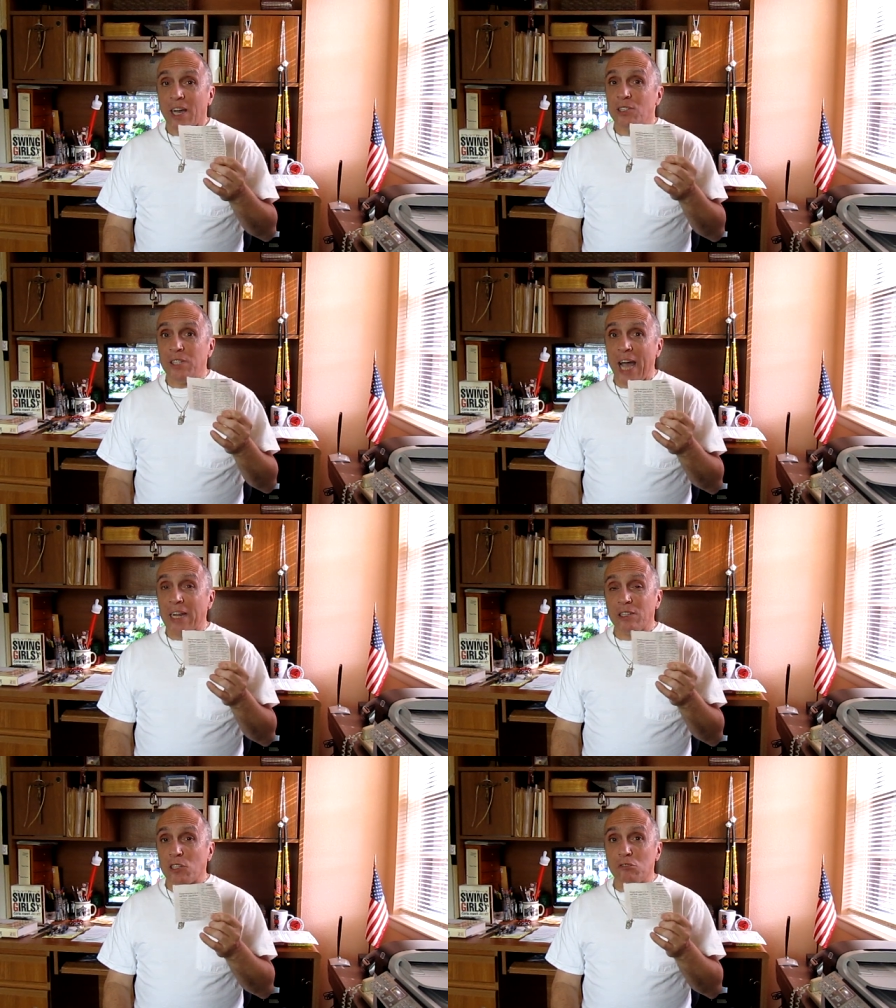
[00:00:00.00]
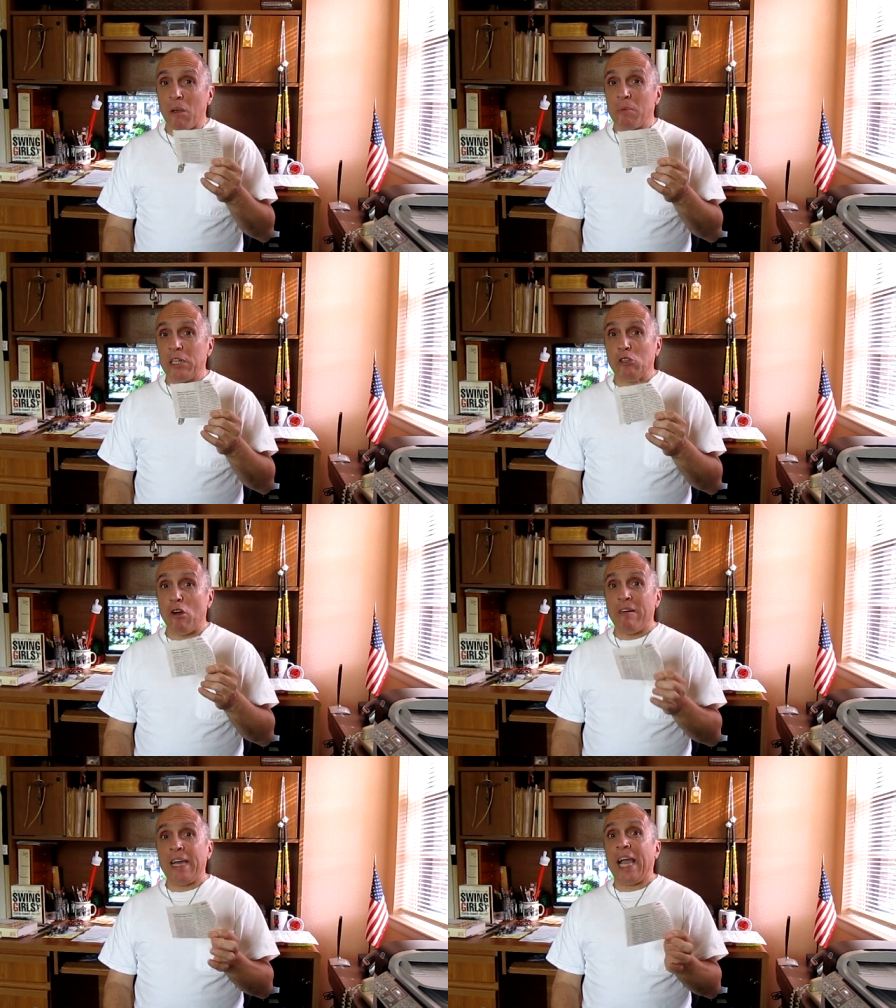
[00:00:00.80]
It's not
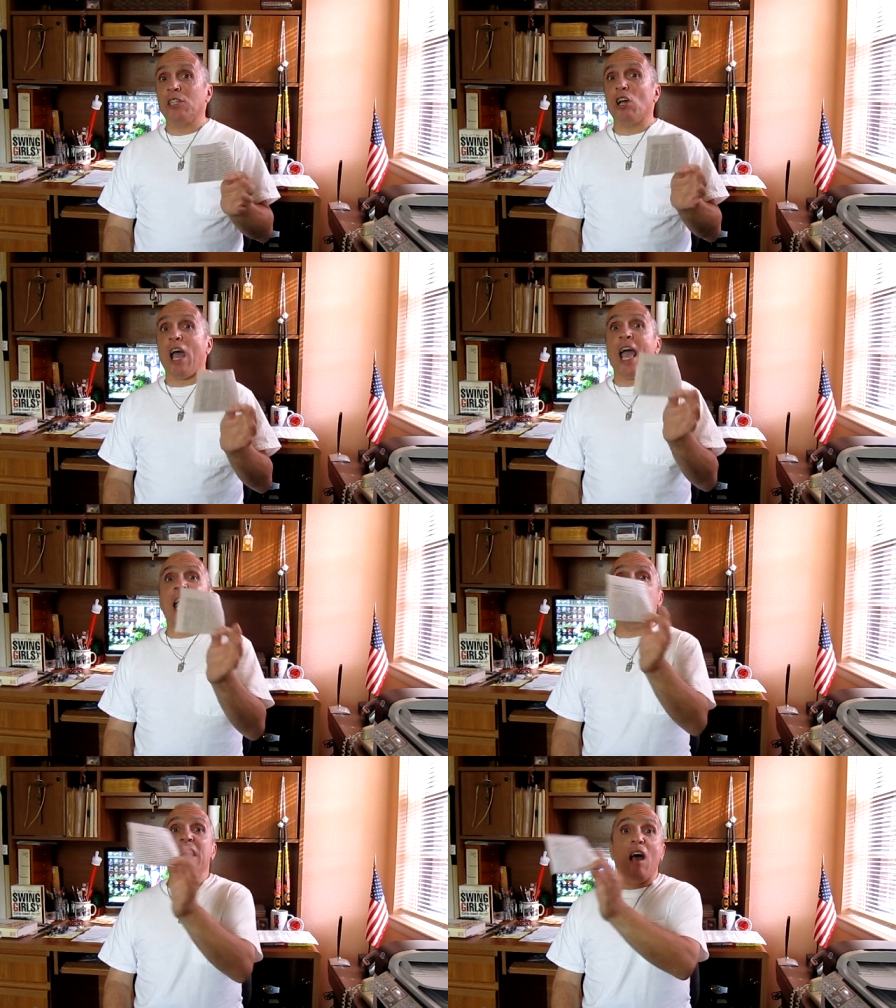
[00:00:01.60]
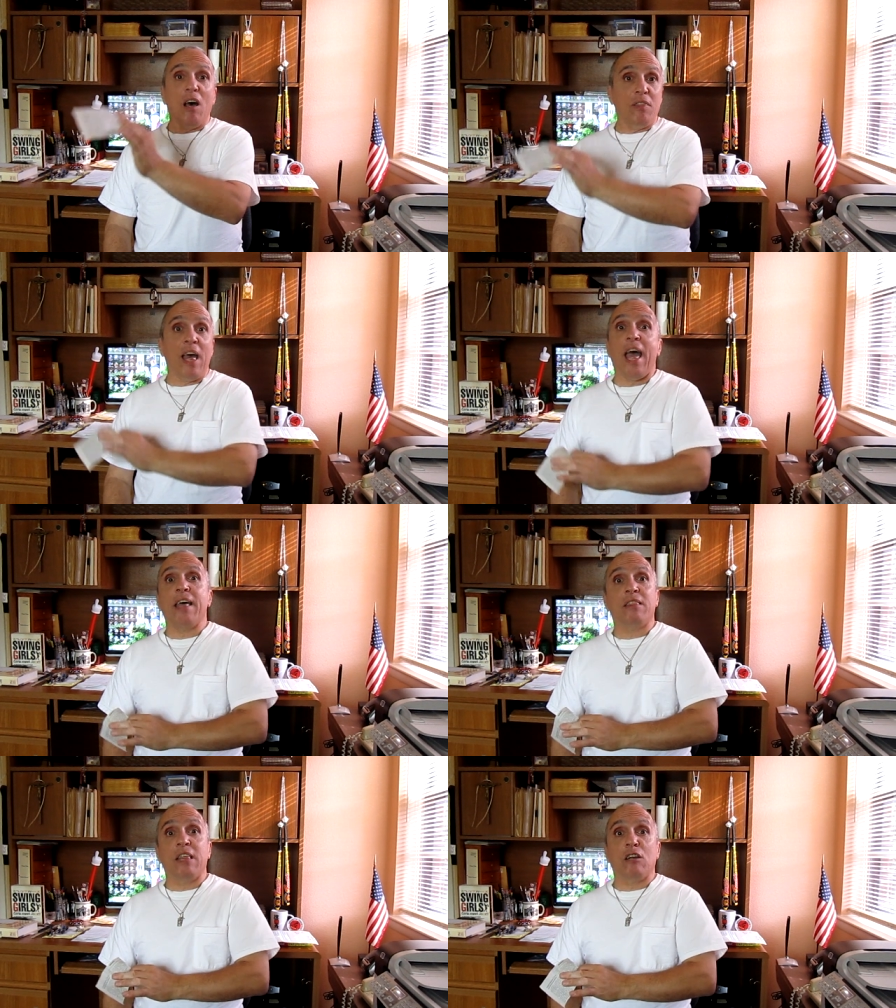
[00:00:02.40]
discriminatory against any other
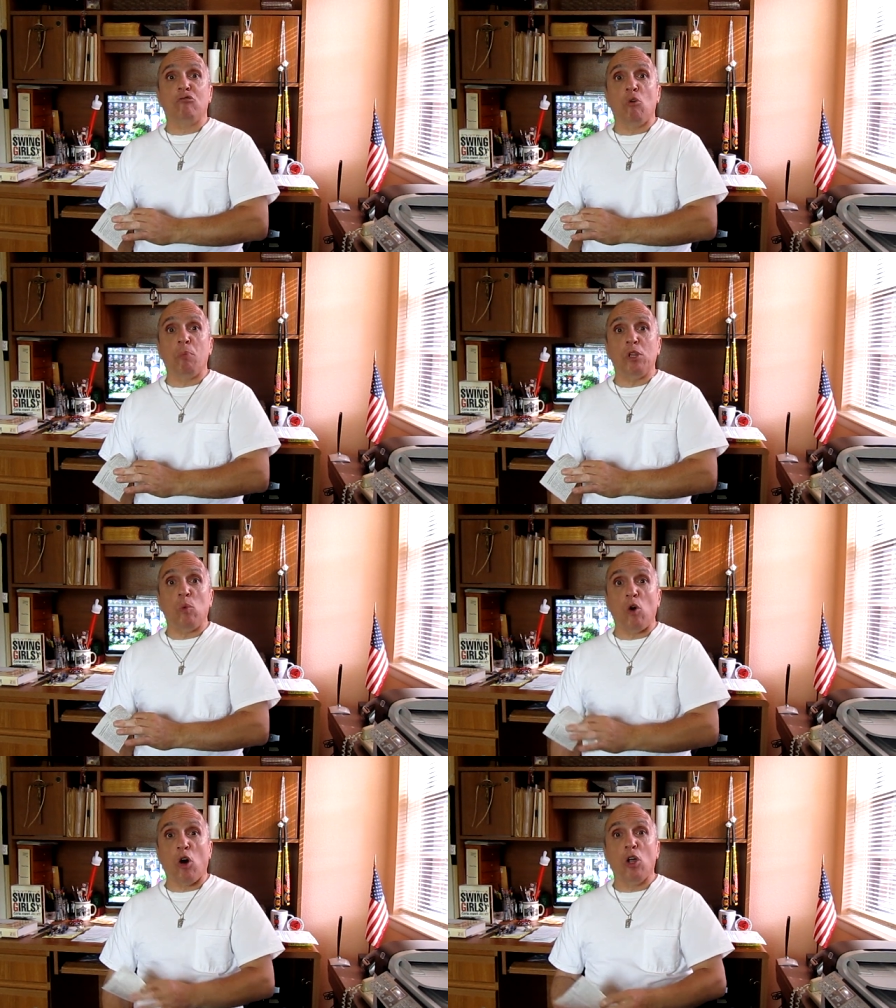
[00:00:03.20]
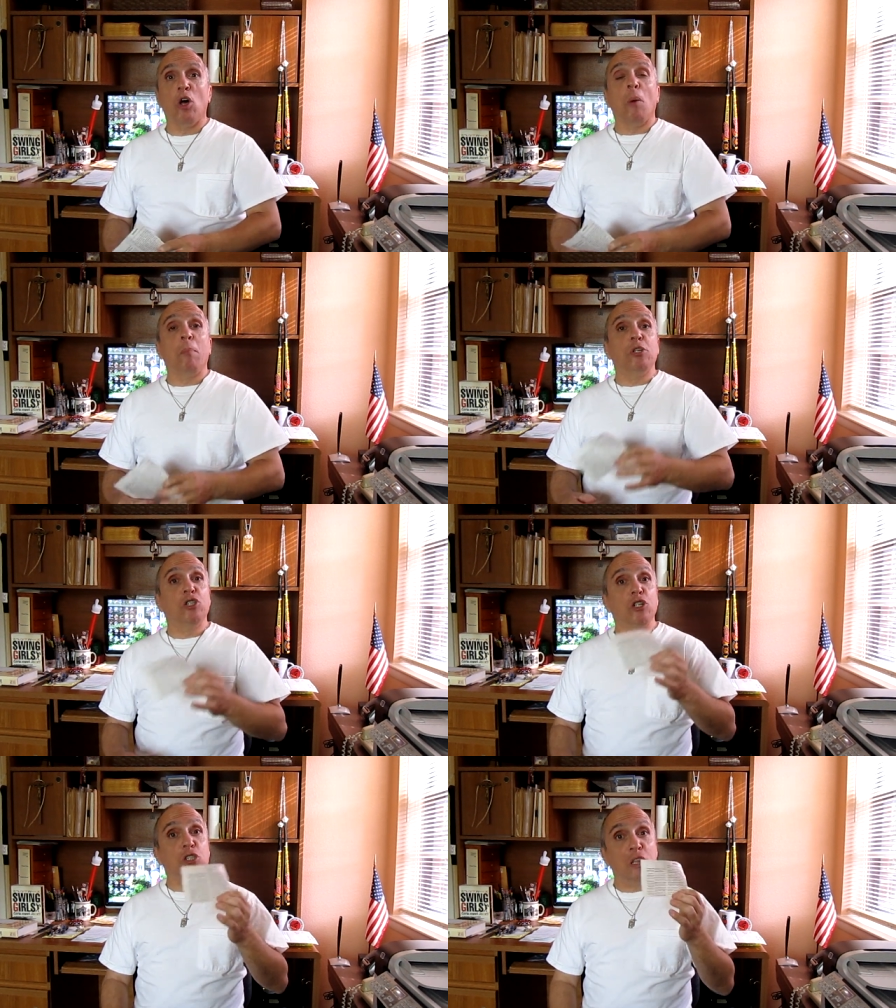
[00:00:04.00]
ethnic group in the world,
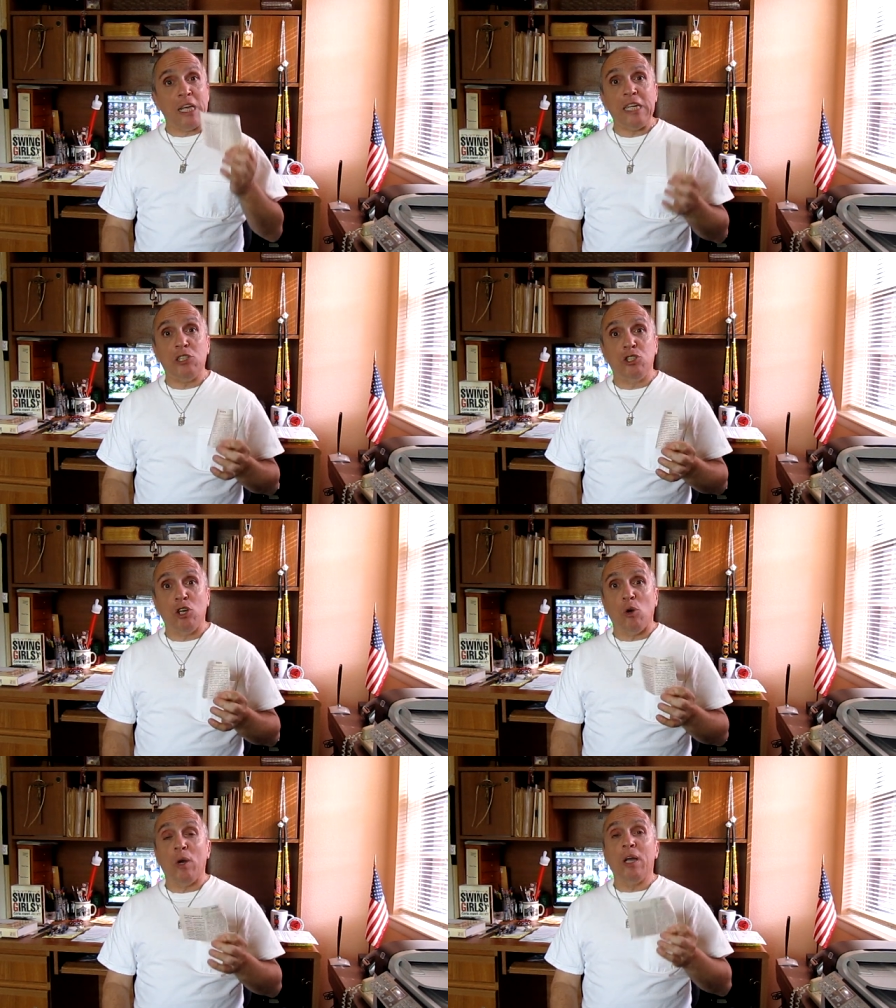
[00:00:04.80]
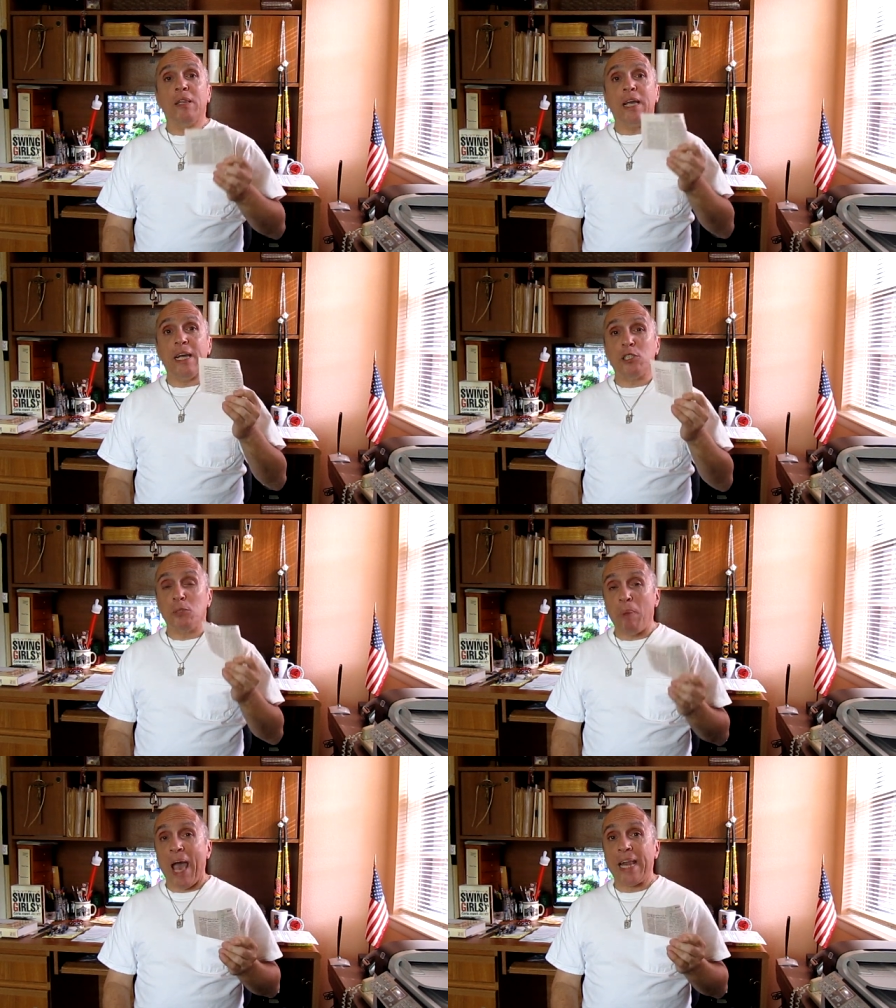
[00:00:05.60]
but just these two, the
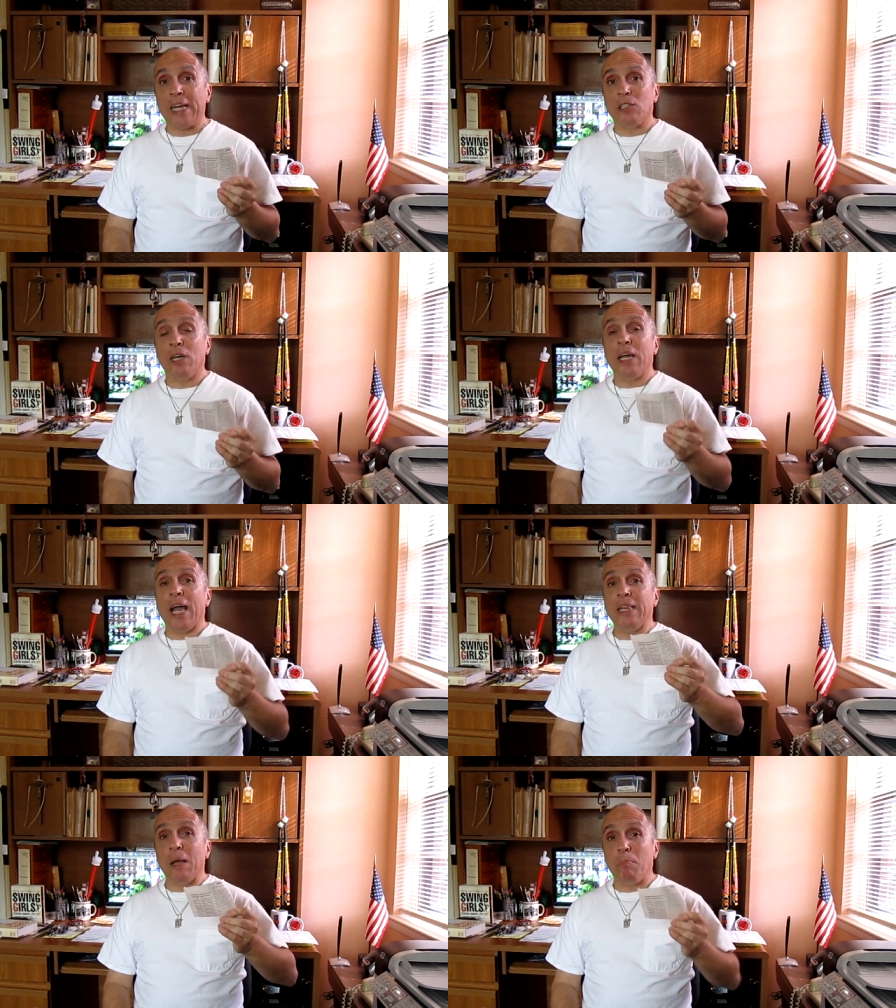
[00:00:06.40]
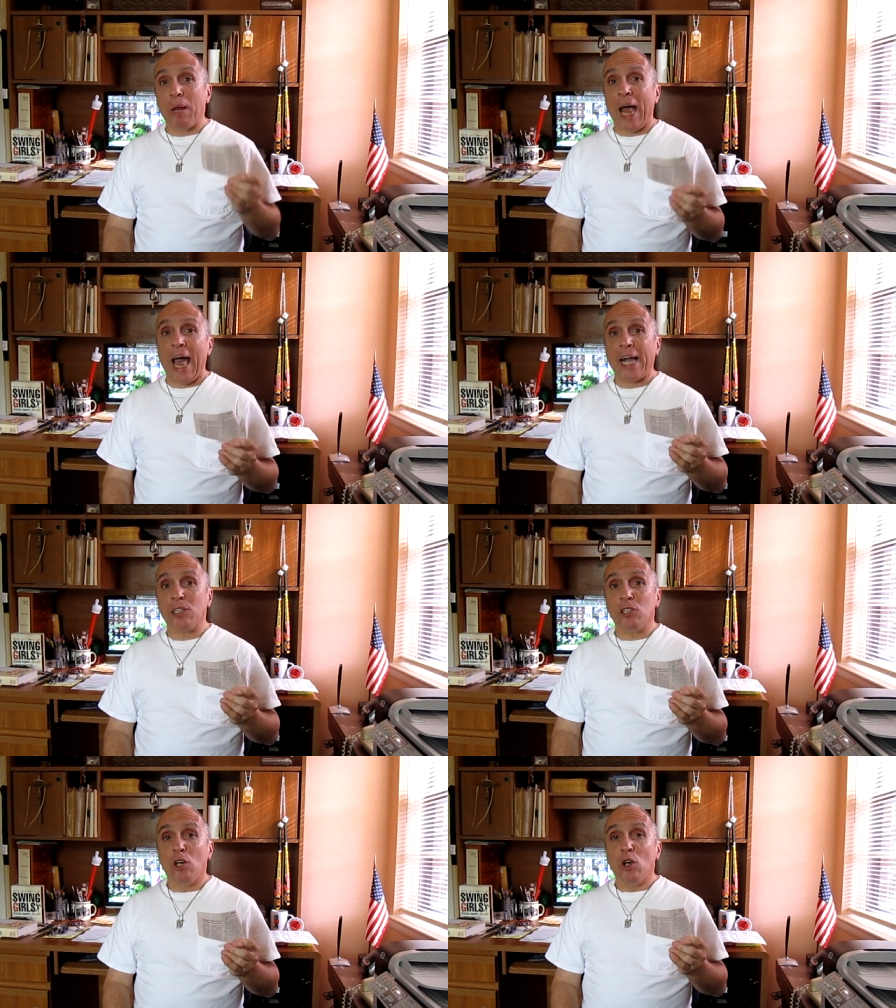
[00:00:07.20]
Hispanics and the
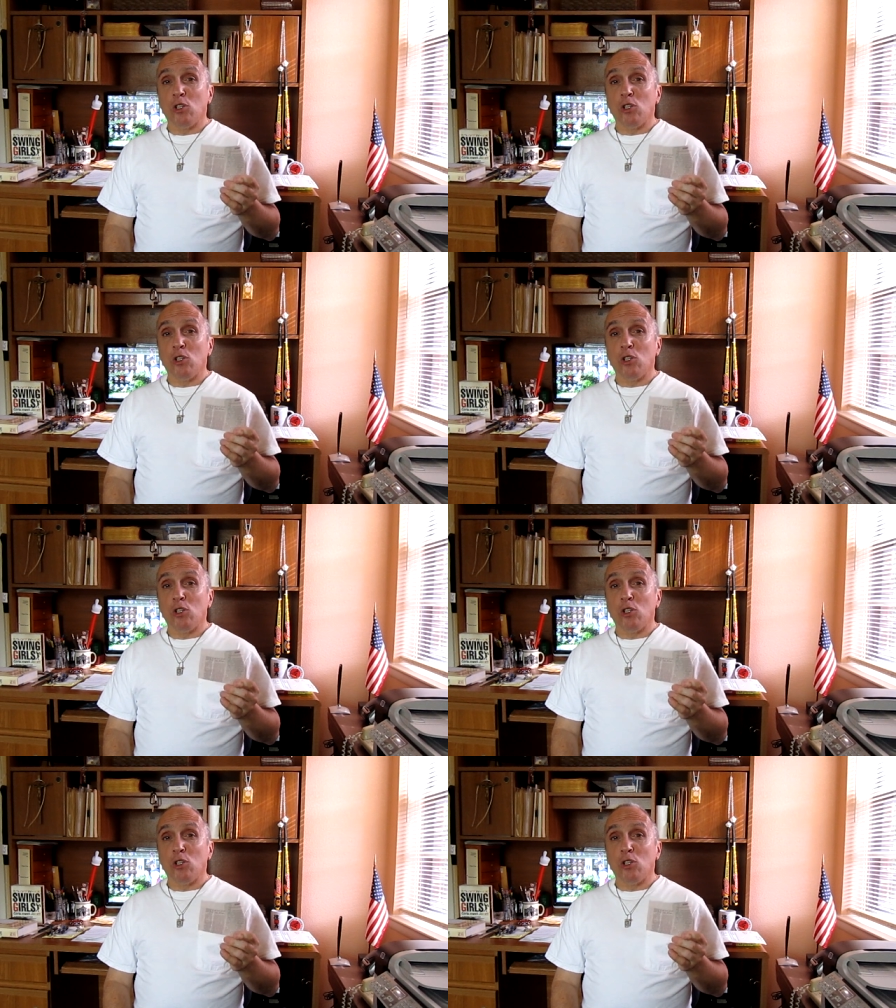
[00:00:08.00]
blacks.